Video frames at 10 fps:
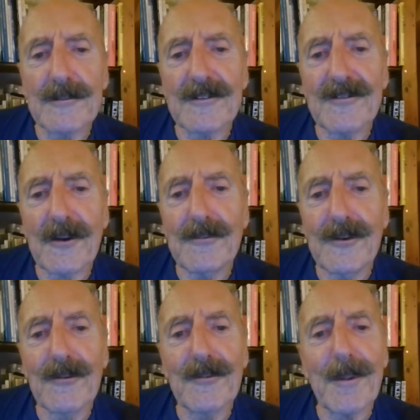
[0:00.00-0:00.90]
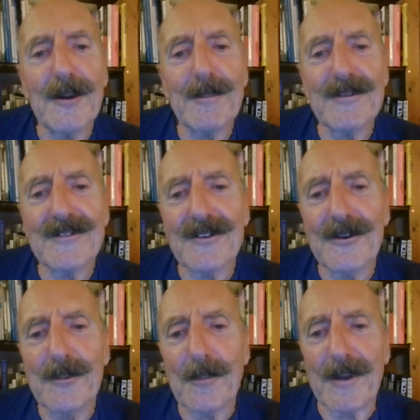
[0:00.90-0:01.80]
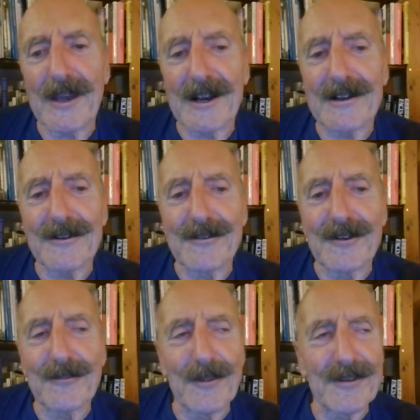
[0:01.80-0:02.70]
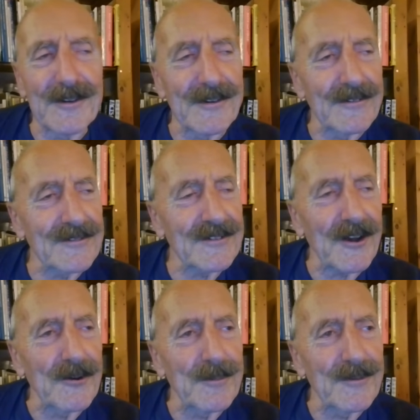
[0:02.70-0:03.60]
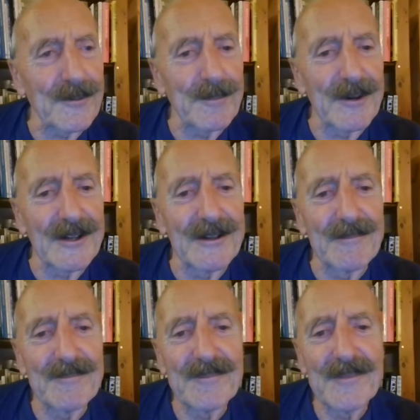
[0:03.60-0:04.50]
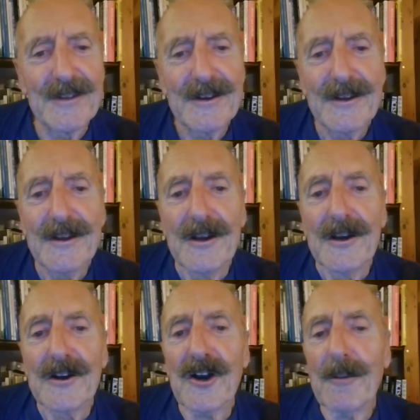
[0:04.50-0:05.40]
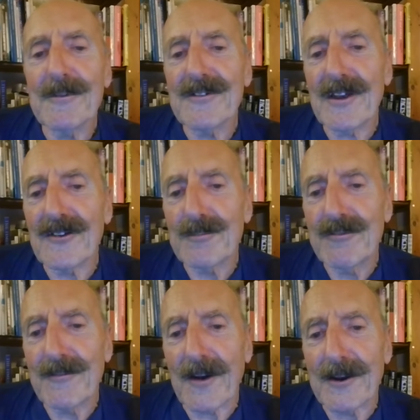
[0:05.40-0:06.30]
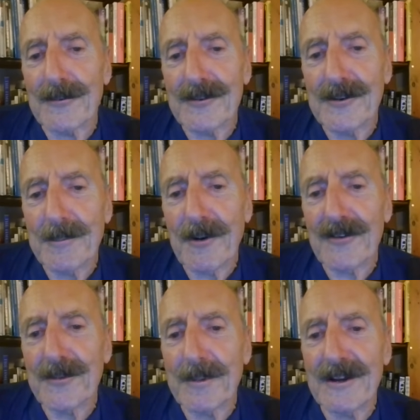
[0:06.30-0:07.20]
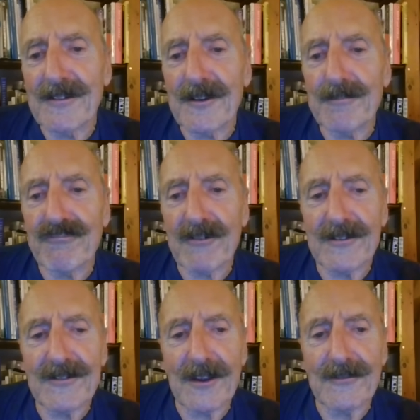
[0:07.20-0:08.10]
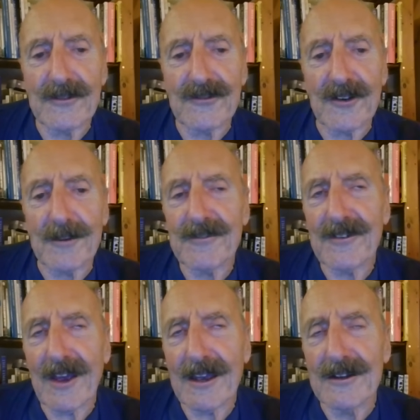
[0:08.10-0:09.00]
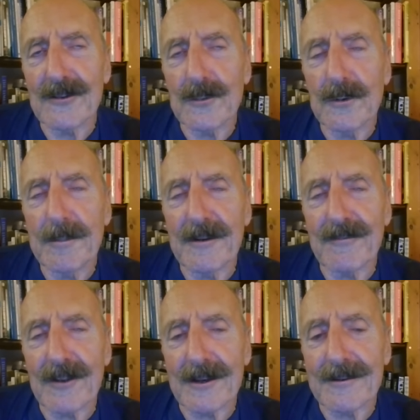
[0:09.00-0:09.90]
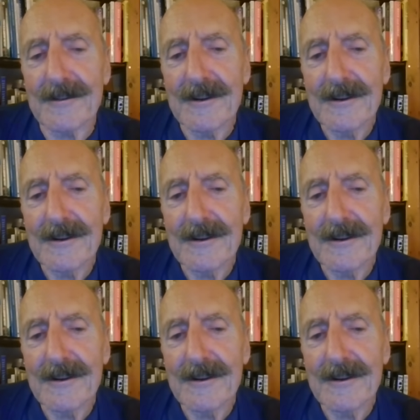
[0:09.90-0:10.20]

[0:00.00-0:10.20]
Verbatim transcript: looked as though newspapers too would be included within the scope of the bill. Common sense prevailed and the possibility of press censorship sank into oblivion.